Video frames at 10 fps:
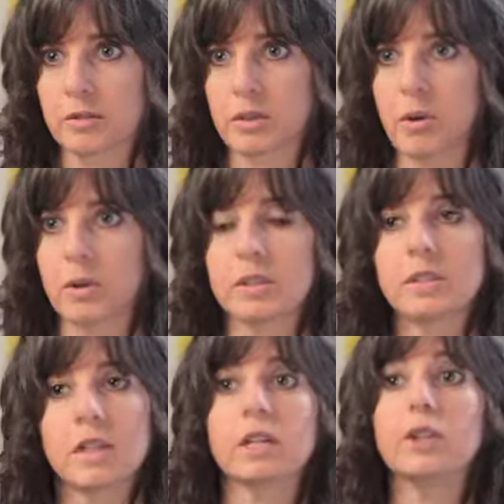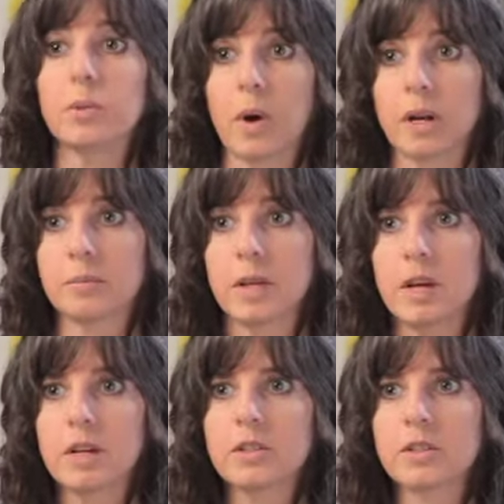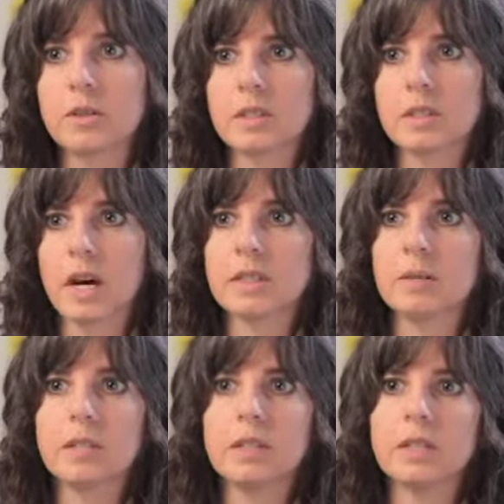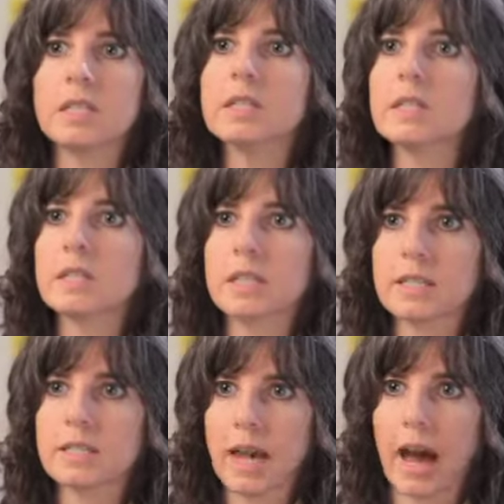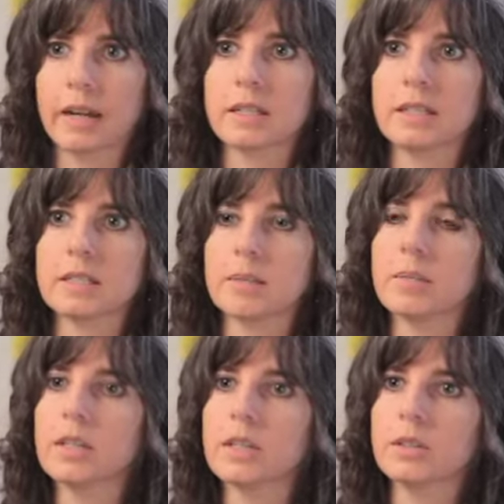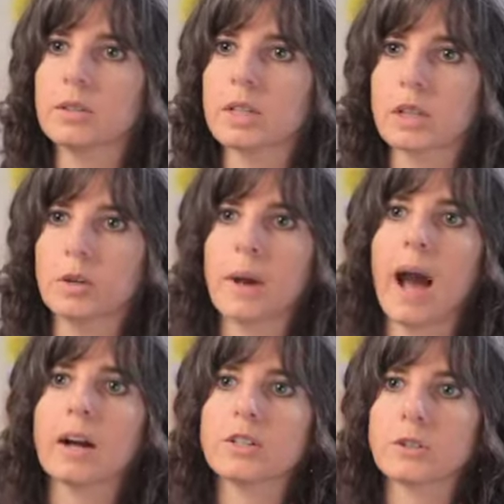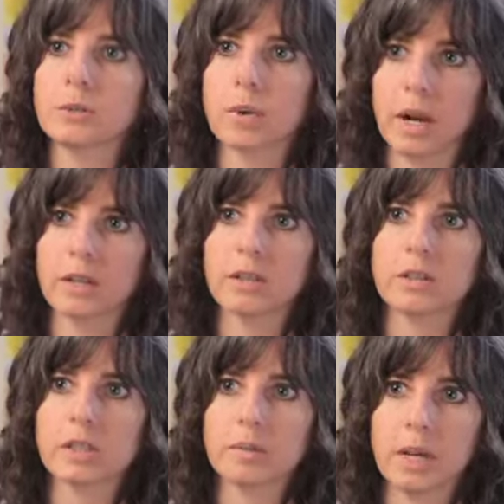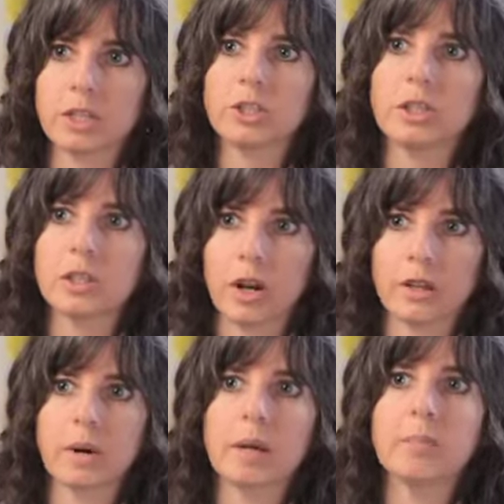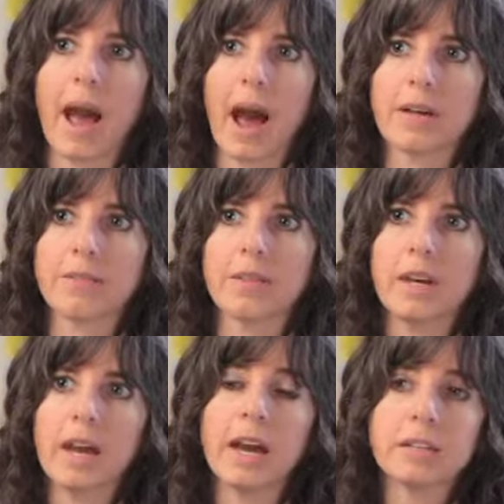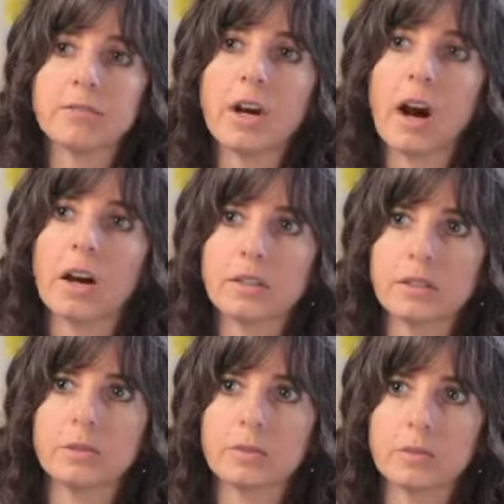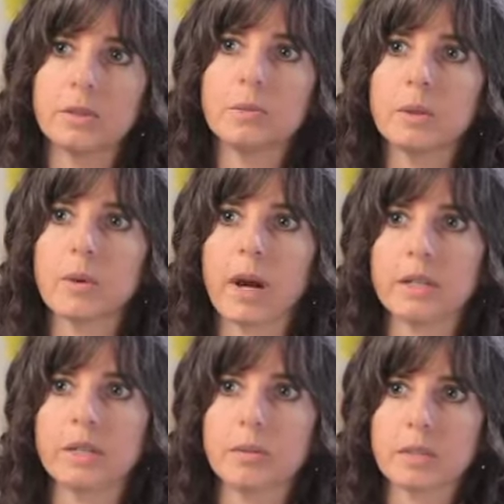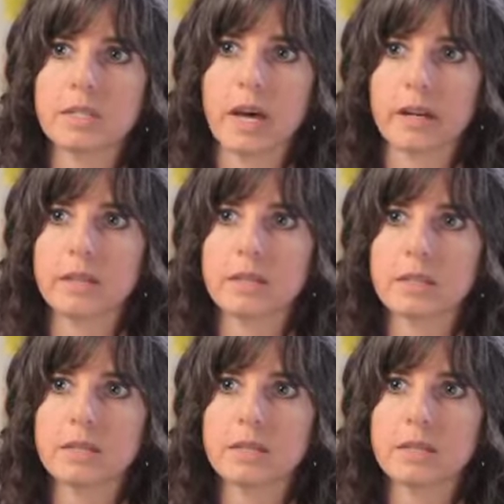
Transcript: or goal and set a new one. So it's not something that needs to stay static. It's something that you can go back to regularly, make sure you're on the right path, and if not, you rewrite it or reset it.